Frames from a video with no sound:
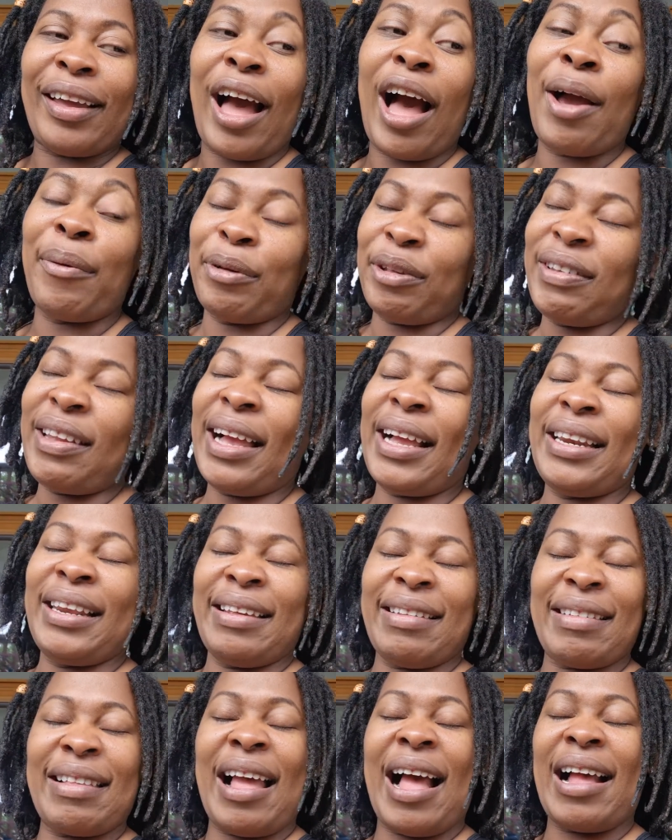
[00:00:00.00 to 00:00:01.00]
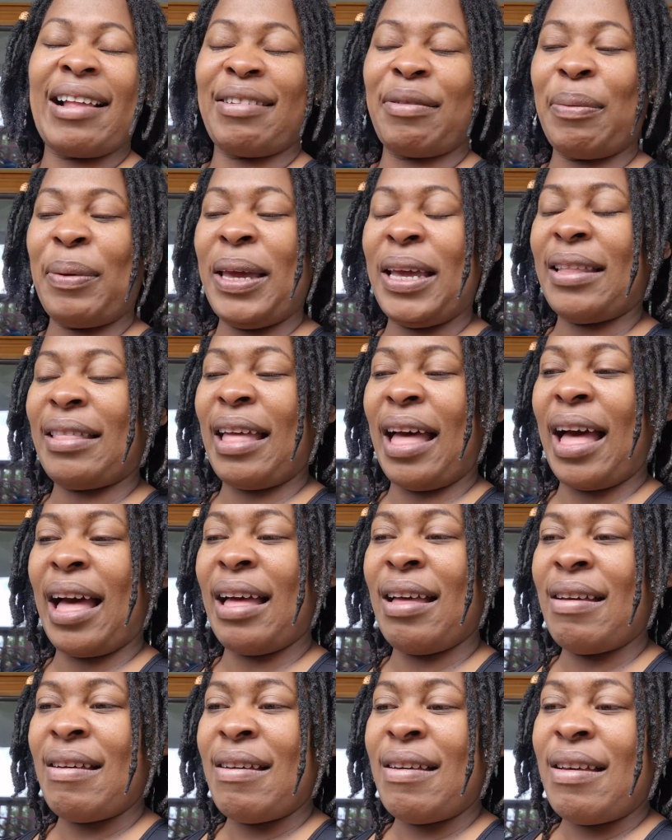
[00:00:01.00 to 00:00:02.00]
I was telling us last week
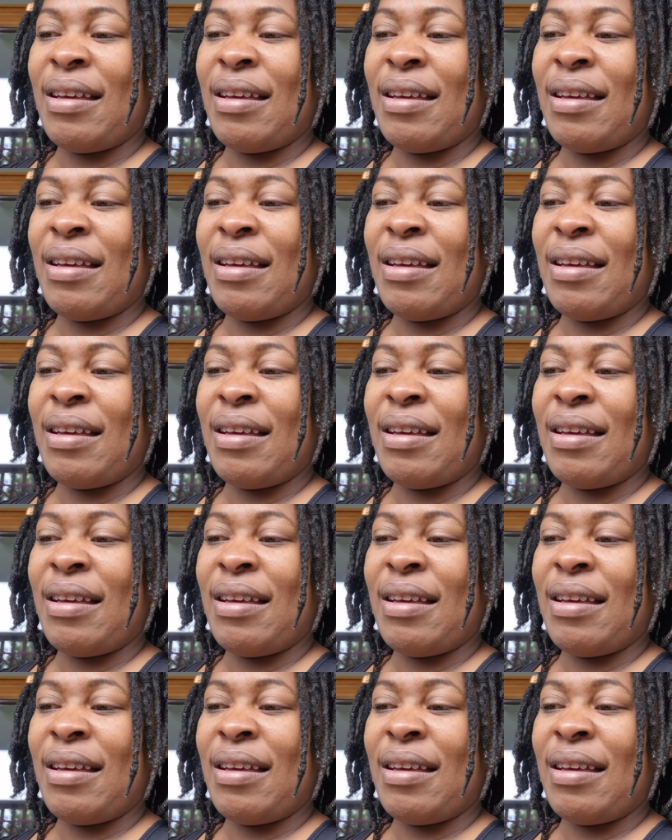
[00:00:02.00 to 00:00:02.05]
that